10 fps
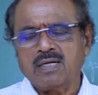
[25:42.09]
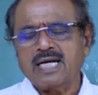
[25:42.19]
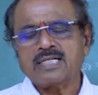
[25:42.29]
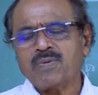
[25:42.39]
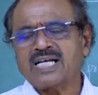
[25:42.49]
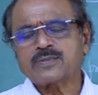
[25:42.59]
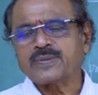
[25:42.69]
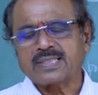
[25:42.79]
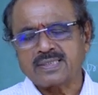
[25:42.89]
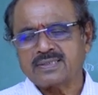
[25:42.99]

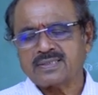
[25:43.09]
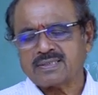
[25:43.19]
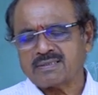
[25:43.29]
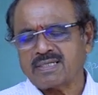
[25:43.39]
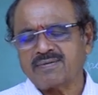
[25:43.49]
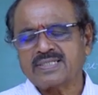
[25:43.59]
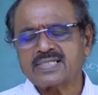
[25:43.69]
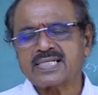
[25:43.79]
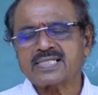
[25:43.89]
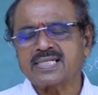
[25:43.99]
atmosphere,
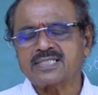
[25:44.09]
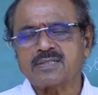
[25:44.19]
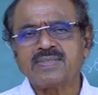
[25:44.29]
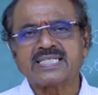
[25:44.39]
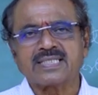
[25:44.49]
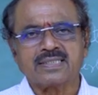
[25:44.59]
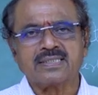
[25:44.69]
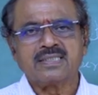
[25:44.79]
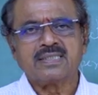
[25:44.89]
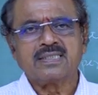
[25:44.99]
76 centimeter
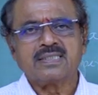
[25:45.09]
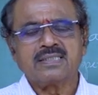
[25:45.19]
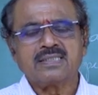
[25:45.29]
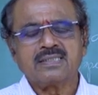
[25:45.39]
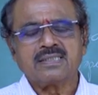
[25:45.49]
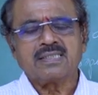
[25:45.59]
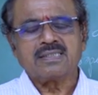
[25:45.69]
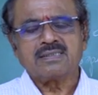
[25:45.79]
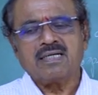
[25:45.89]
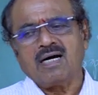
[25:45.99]

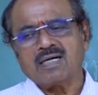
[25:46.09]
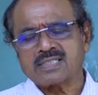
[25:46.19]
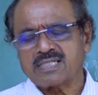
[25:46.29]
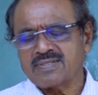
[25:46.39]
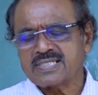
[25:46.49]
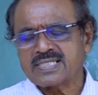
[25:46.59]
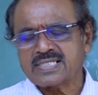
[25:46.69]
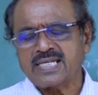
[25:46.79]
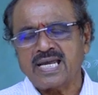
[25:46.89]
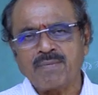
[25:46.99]
or
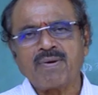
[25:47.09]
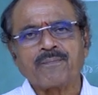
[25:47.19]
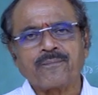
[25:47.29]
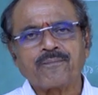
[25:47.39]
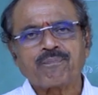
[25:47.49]
760 mm.